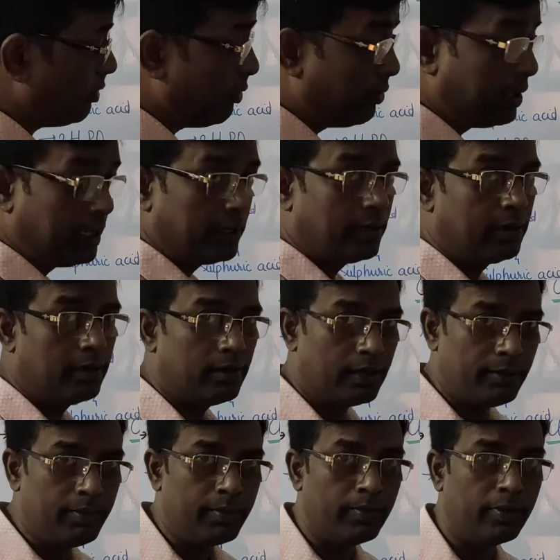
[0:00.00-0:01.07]
chlorine.
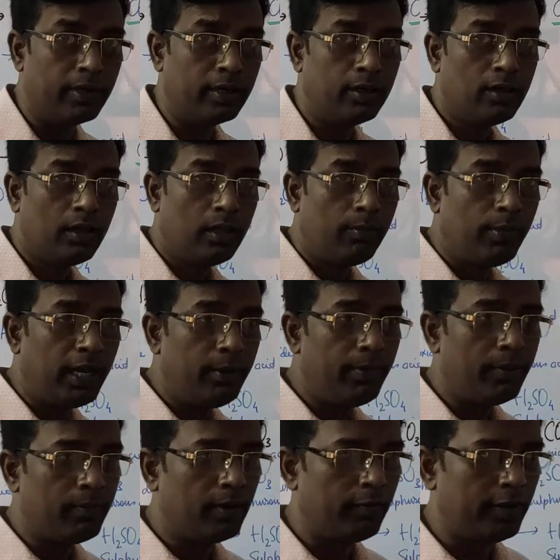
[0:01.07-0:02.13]
Remember, many
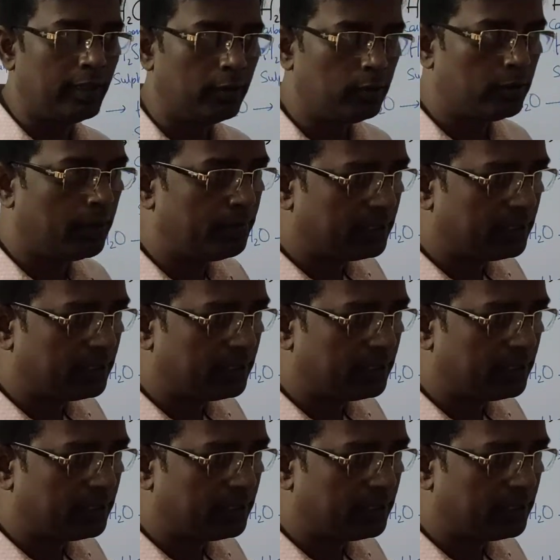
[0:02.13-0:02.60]
people will do the